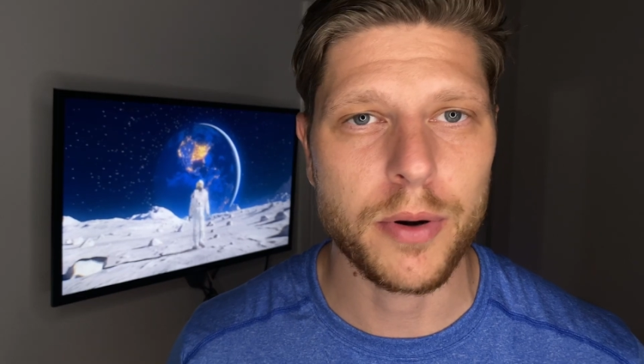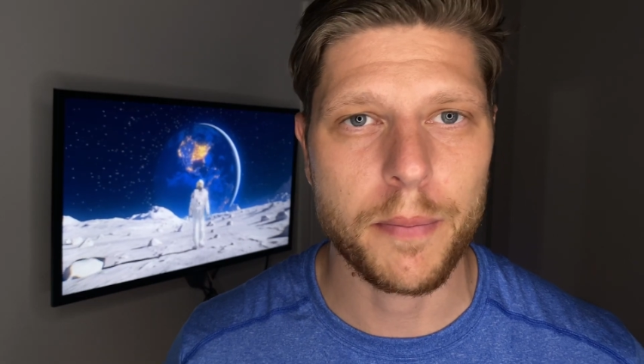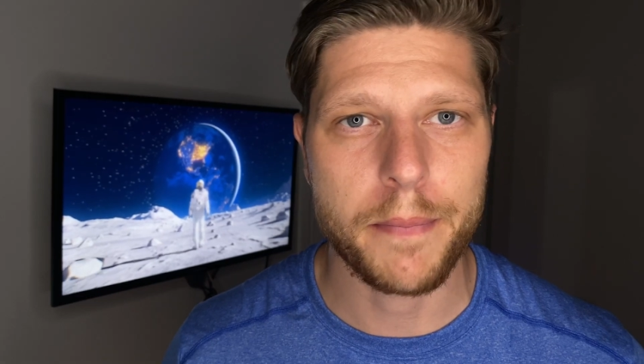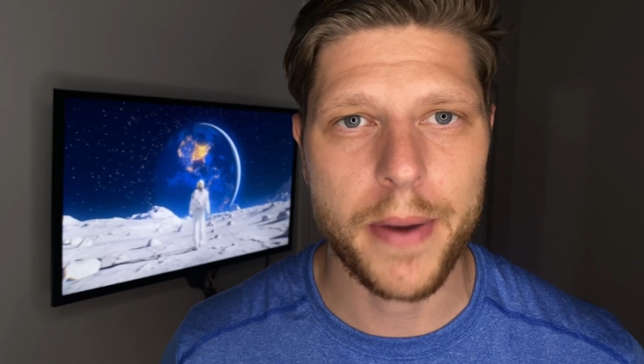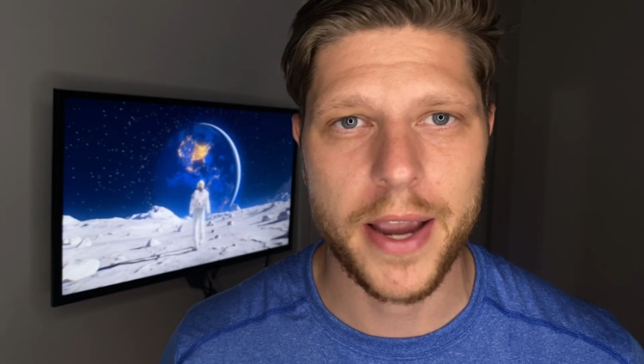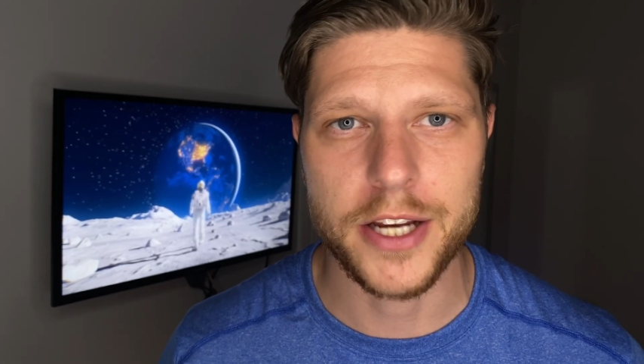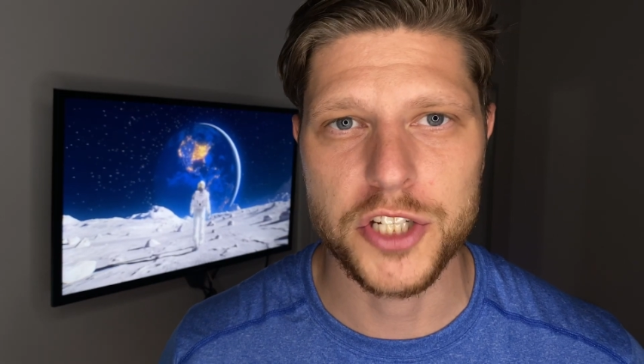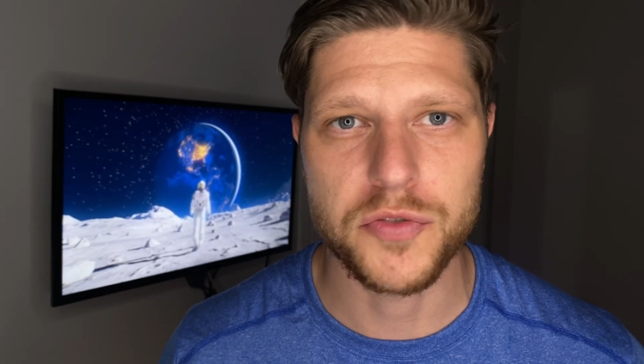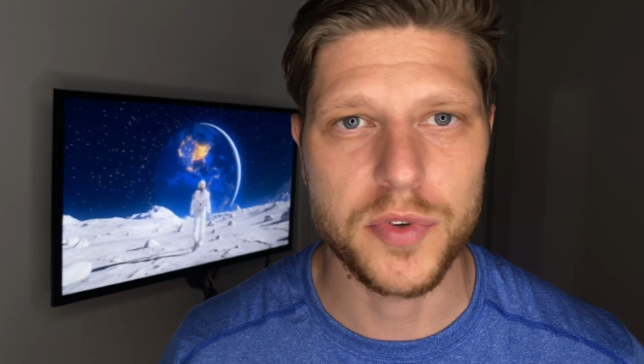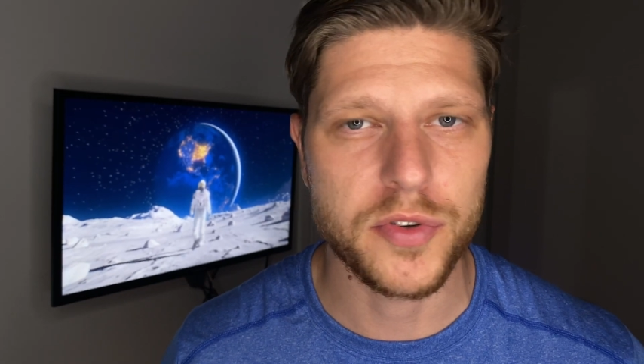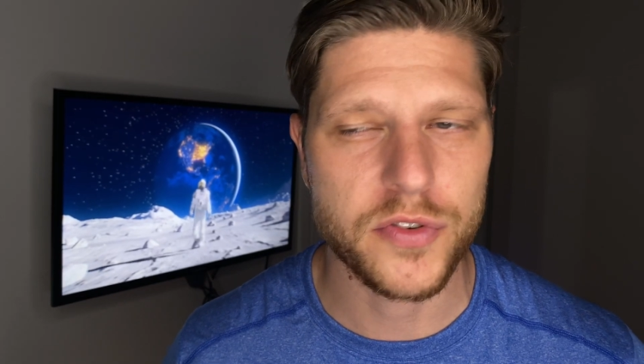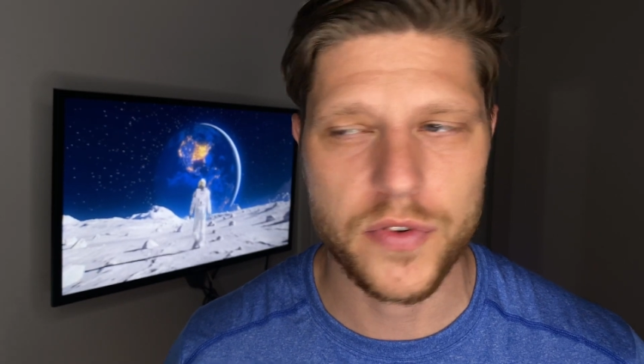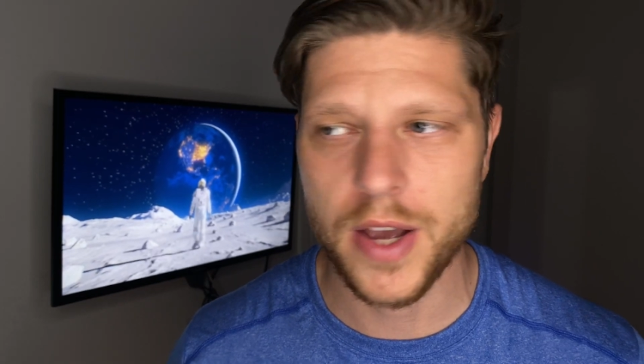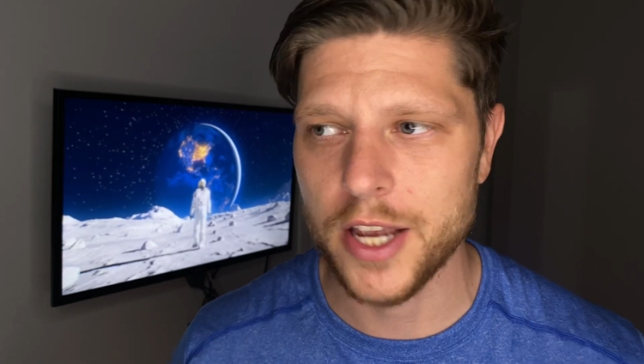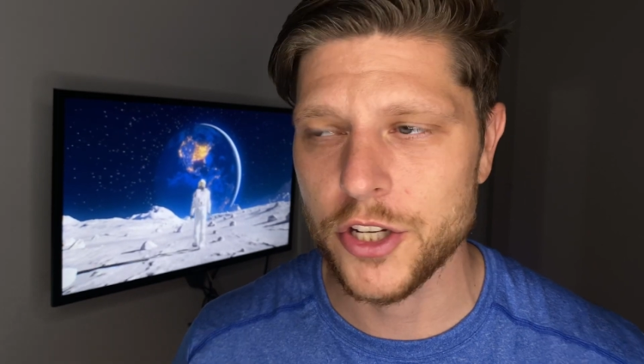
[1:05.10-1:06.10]
page with
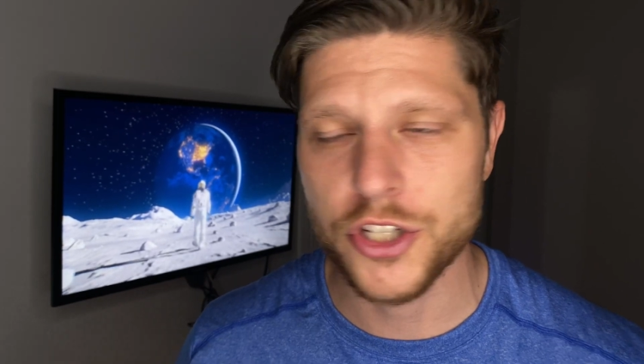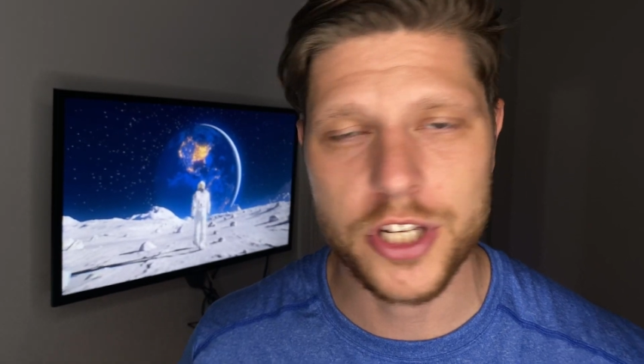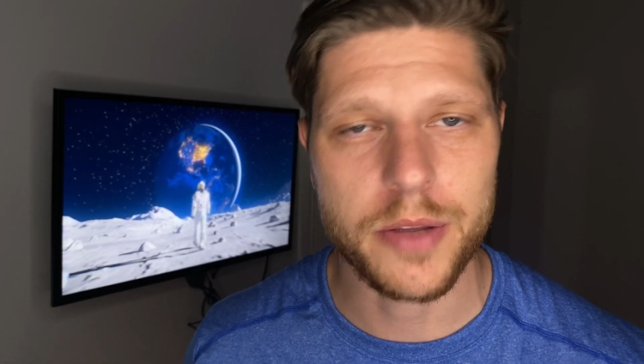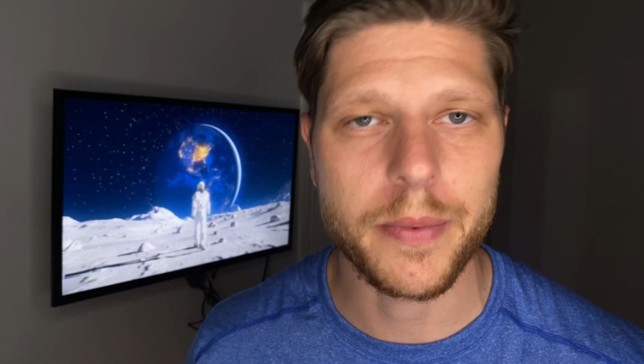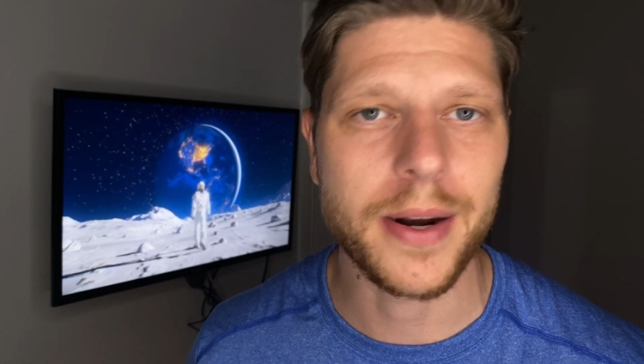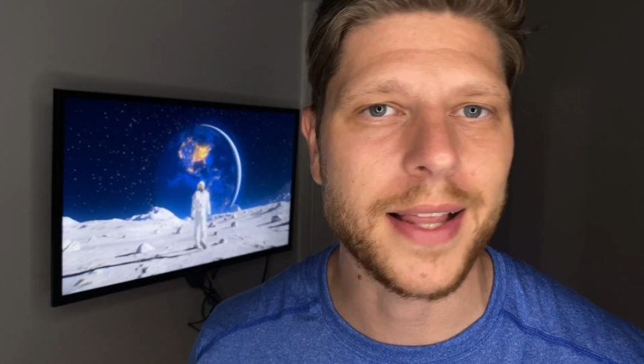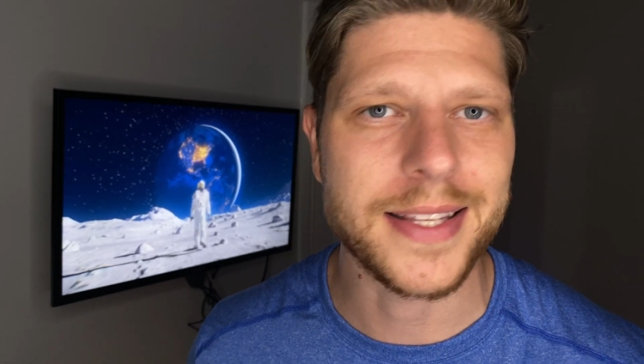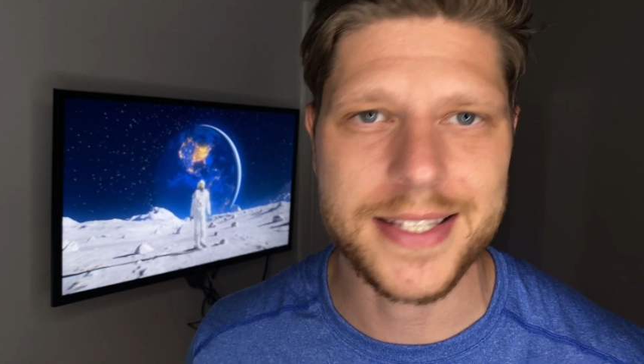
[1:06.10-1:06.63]
HTML and